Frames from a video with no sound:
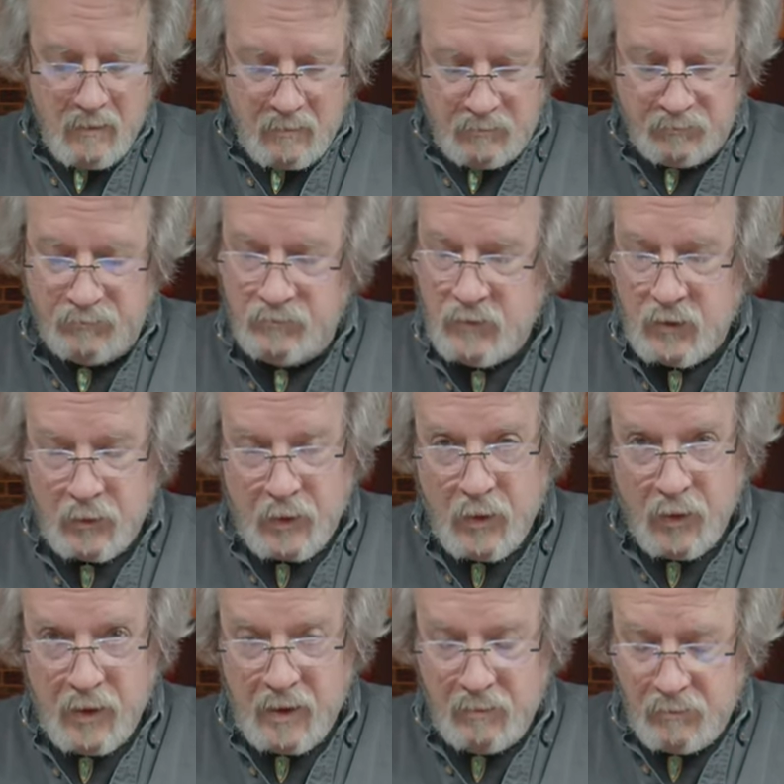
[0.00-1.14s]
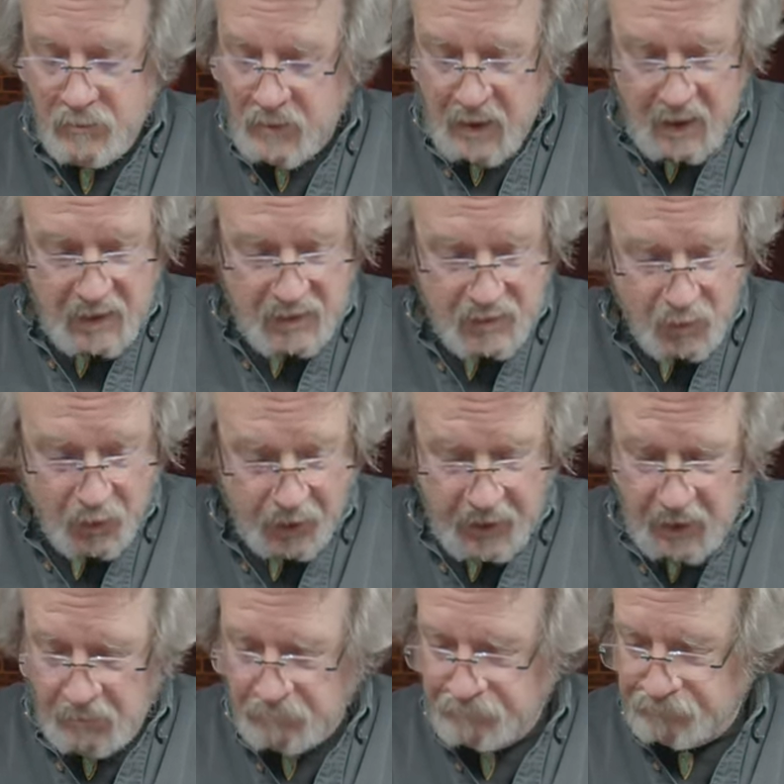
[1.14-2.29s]
the recording is
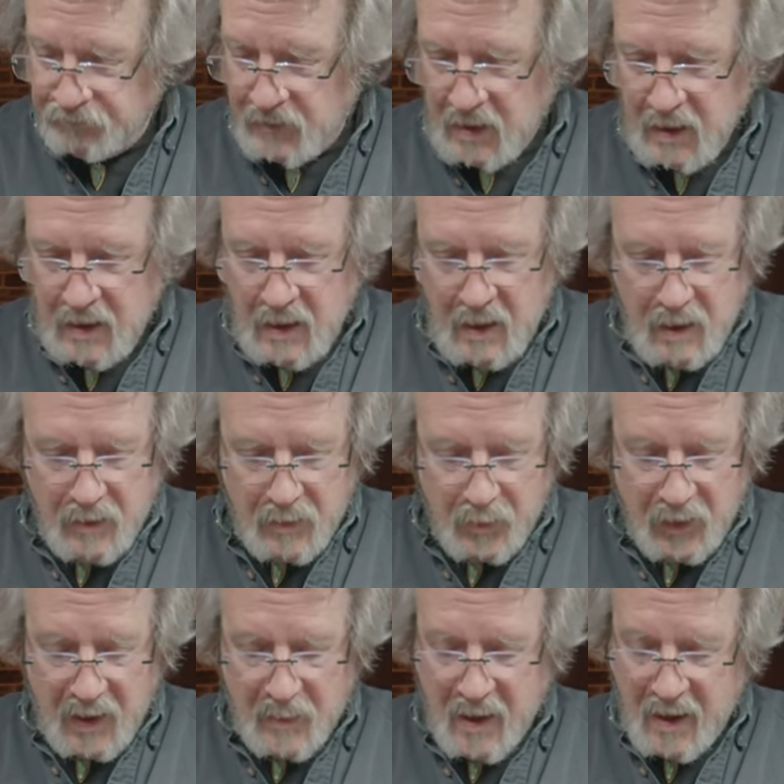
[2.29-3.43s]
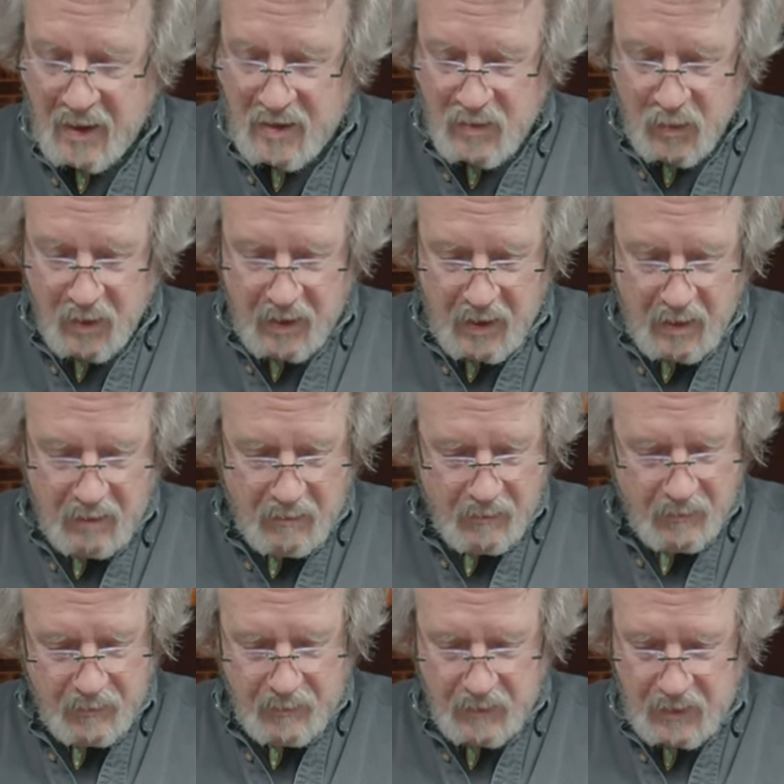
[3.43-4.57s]
working. Playback is working.
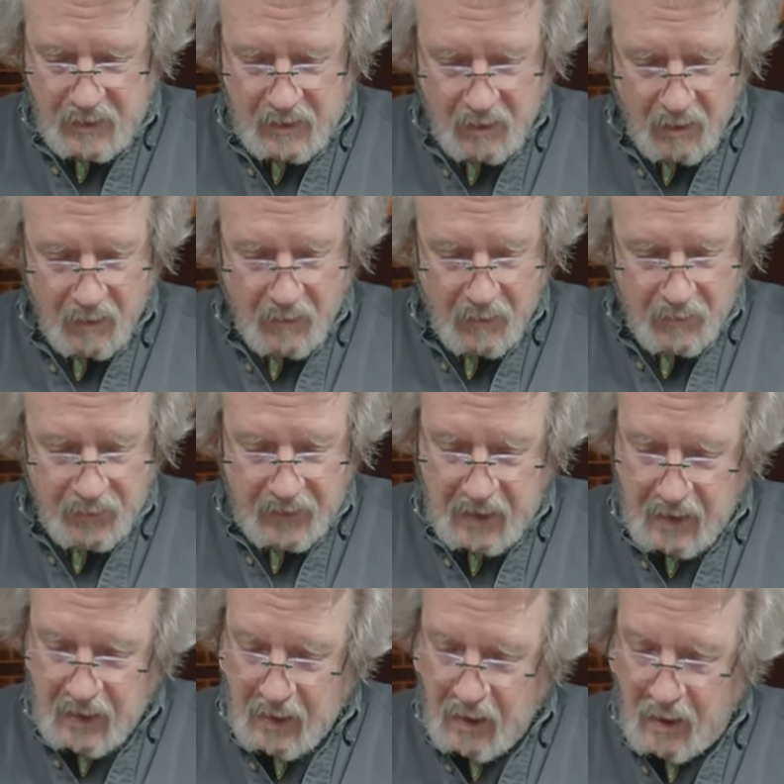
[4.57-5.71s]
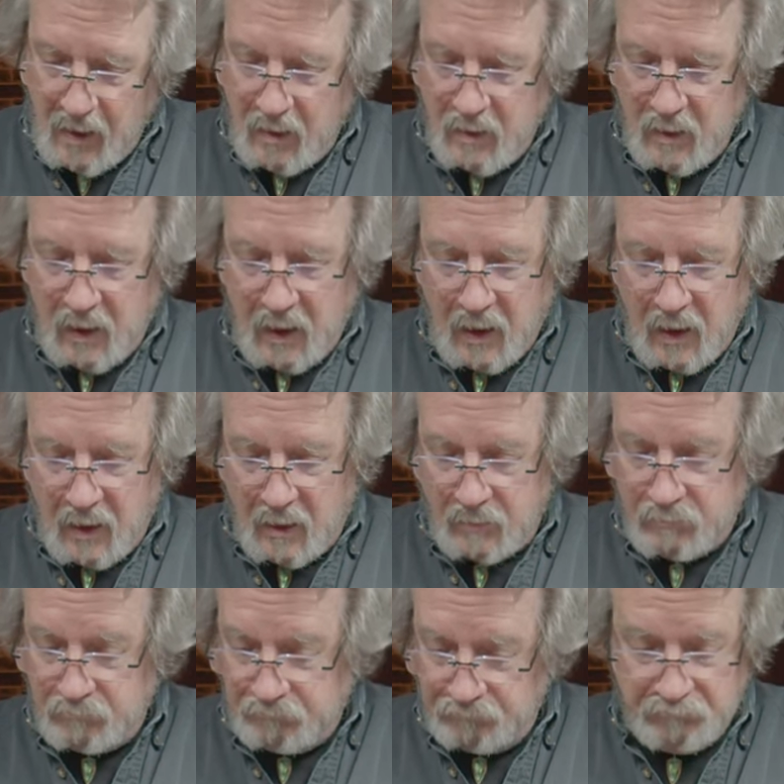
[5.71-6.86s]
So uh,
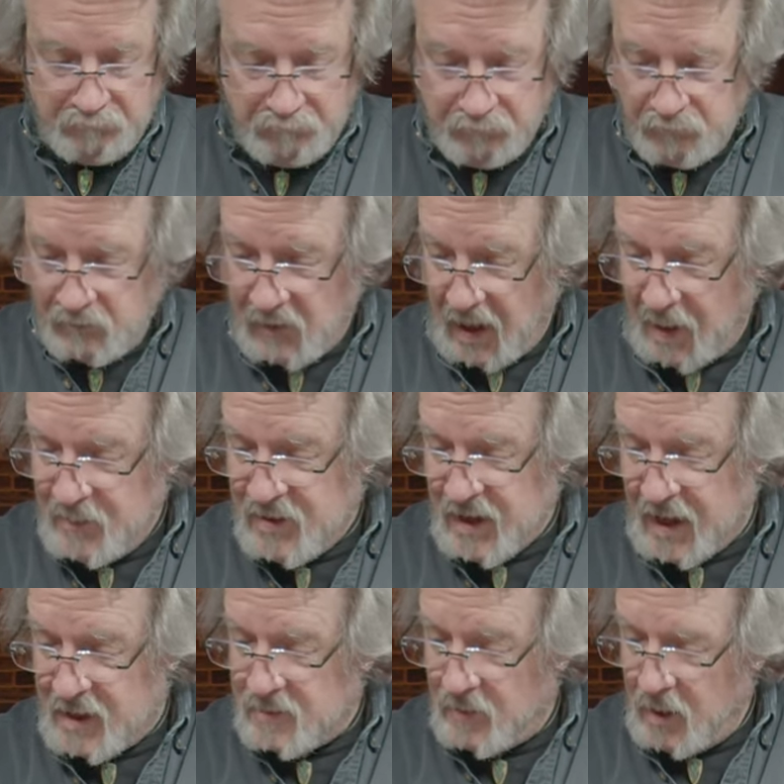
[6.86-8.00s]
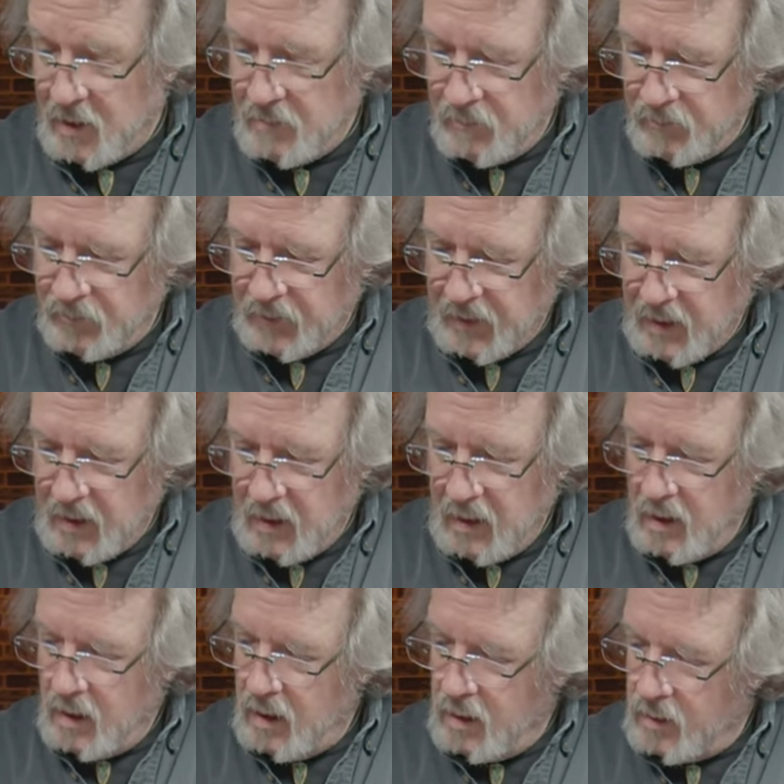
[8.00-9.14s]
I'm satisfied.
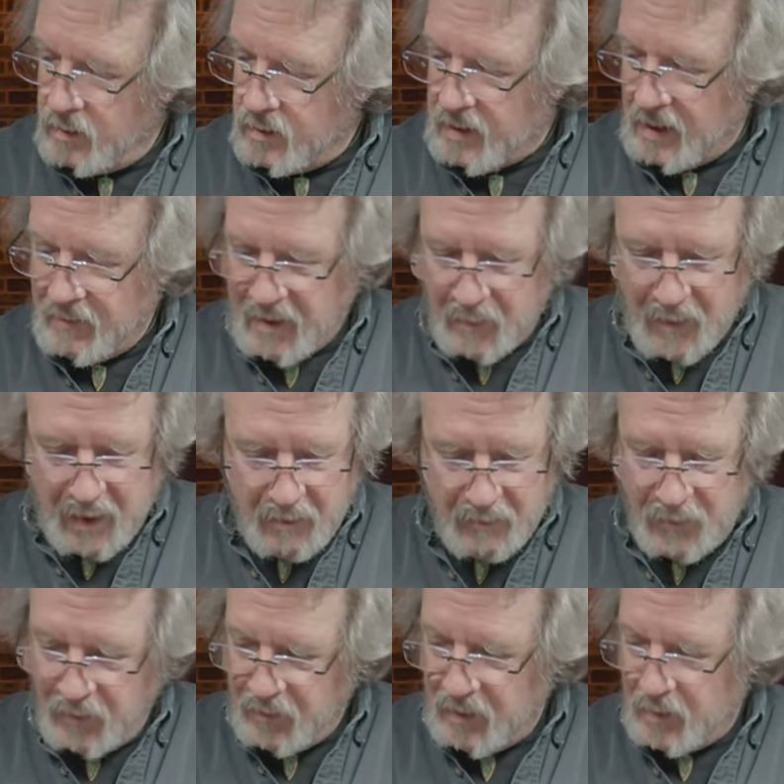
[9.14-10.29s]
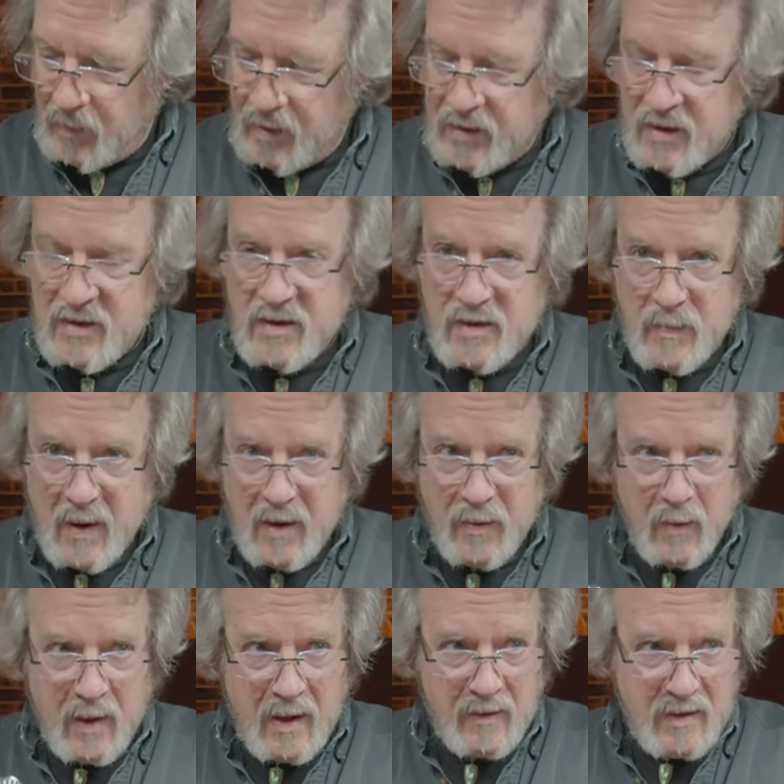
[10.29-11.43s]
Save that microphone. But this is, by the
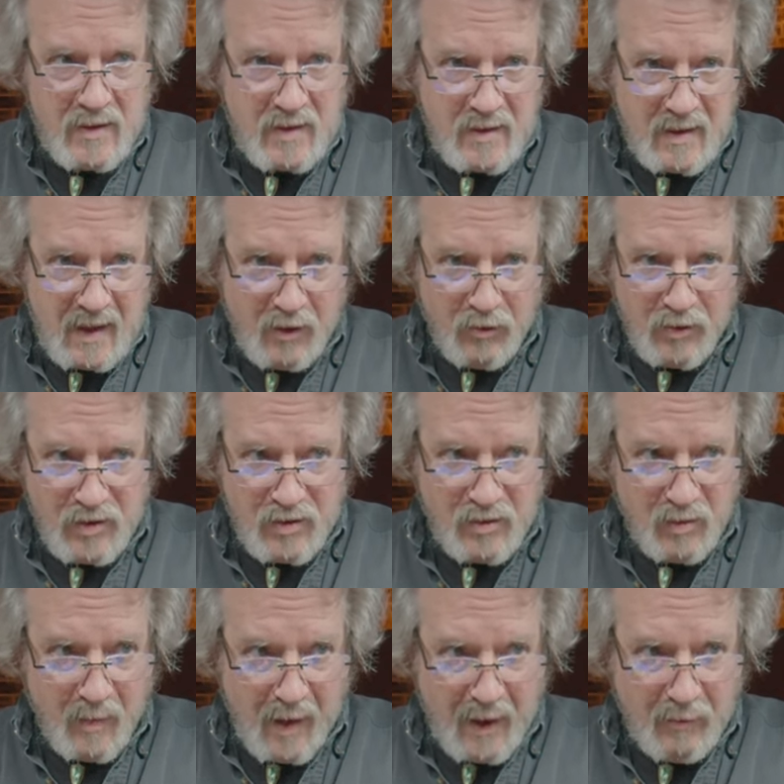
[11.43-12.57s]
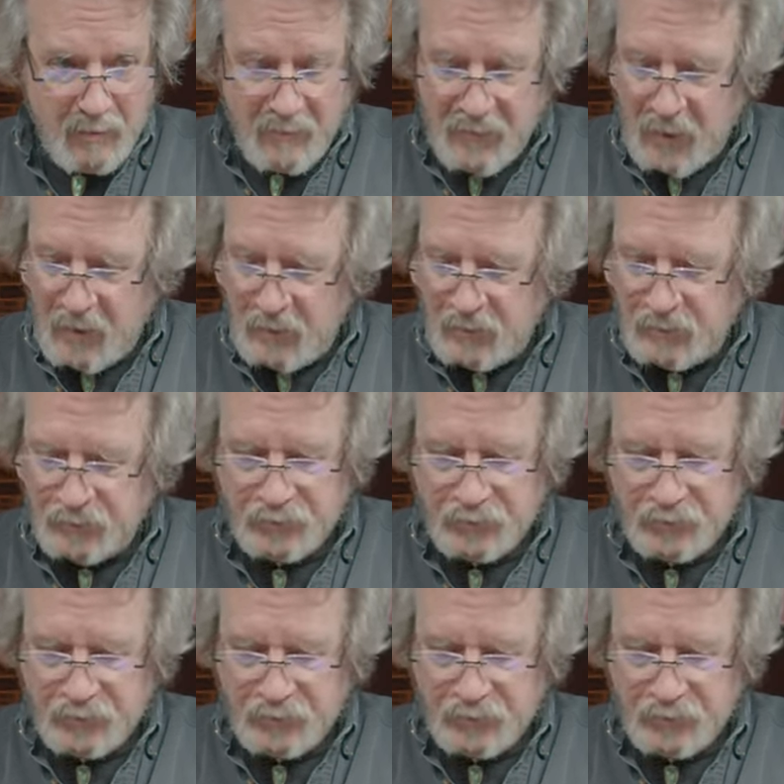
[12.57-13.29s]
way, this is a crystal microphone,